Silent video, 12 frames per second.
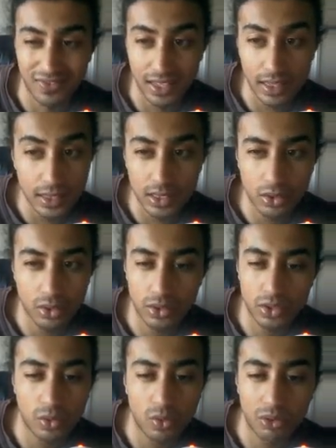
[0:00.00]
In this
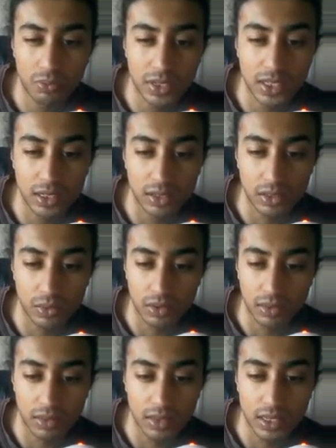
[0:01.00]
course, you won't be dealing
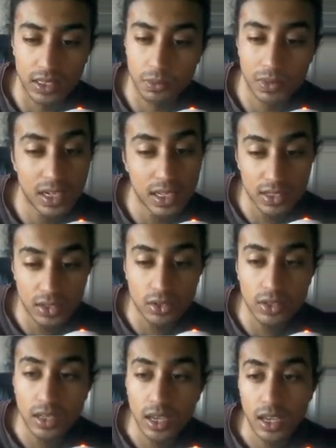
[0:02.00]
with this, but it's good